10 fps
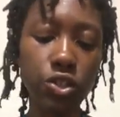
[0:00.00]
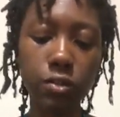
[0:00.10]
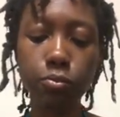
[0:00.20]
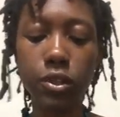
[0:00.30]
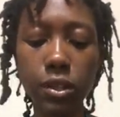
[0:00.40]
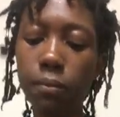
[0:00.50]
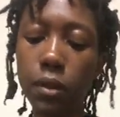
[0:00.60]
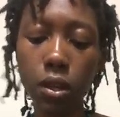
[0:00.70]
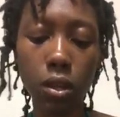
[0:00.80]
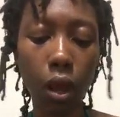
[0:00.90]
Just put
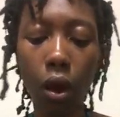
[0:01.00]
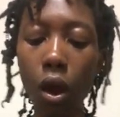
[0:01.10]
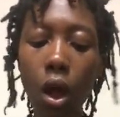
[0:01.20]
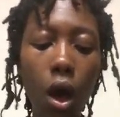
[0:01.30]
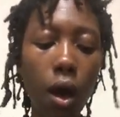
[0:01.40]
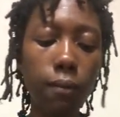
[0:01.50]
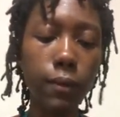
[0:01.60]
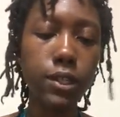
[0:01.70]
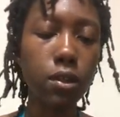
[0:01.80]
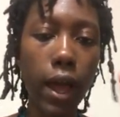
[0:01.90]
something in there
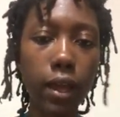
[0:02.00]
until I